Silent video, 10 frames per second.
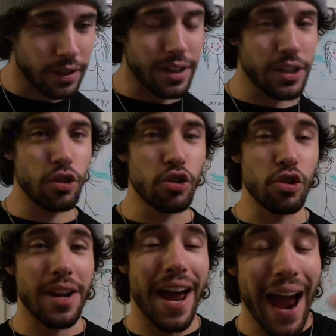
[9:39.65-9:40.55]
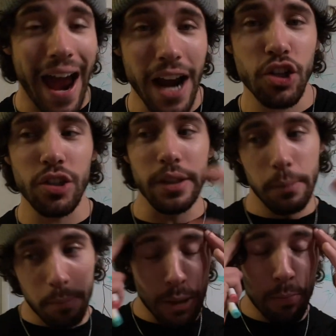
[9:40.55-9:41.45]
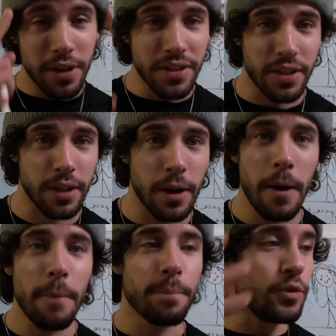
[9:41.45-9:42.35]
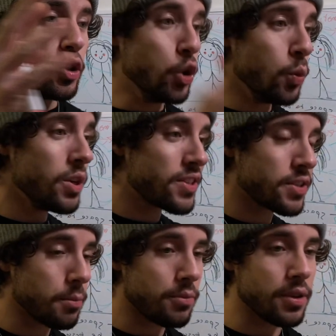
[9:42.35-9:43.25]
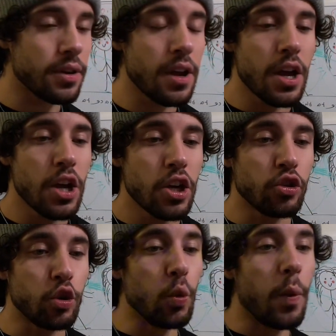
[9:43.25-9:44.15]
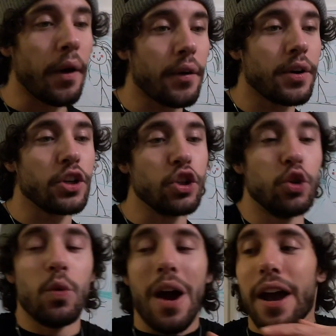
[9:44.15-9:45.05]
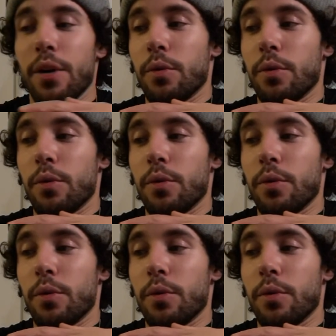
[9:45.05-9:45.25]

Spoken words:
Like, you should actually be busy doing something to where you